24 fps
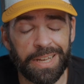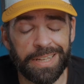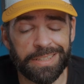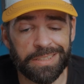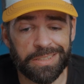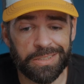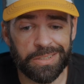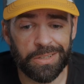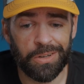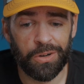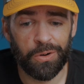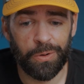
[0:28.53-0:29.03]
And
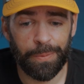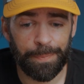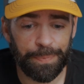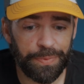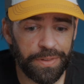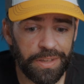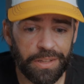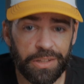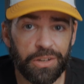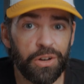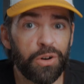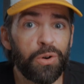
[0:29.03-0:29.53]
so,
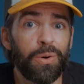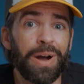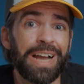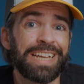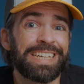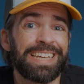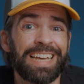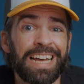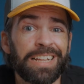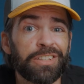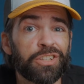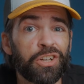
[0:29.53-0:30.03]
you know, I
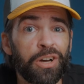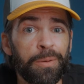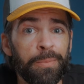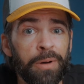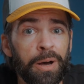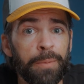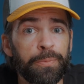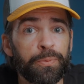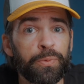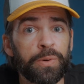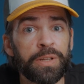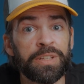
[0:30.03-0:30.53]
can't come
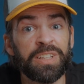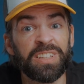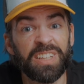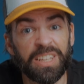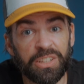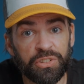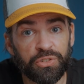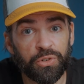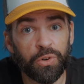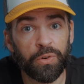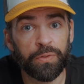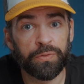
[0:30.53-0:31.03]
up with an
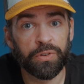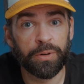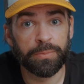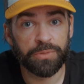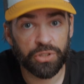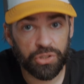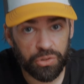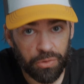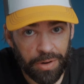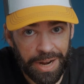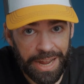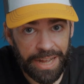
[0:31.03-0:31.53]
intro from
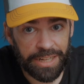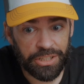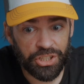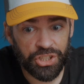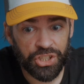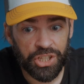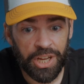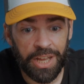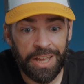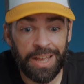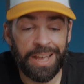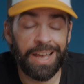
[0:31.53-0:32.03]

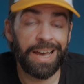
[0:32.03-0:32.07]
scratch.